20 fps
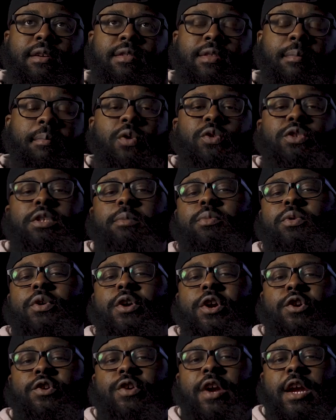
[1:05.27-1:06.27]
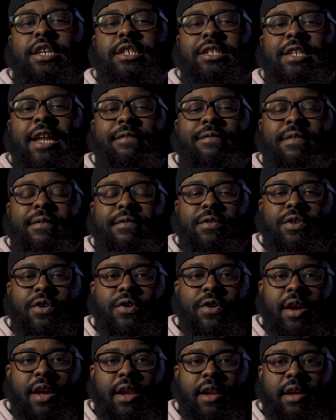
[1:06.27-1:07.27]
The most important creation I've ever
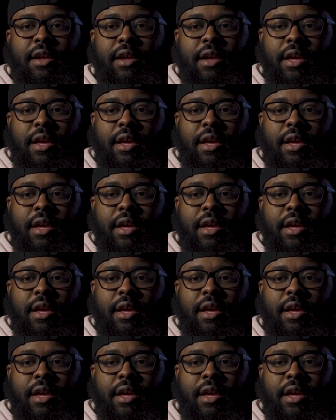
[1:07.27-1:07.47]
created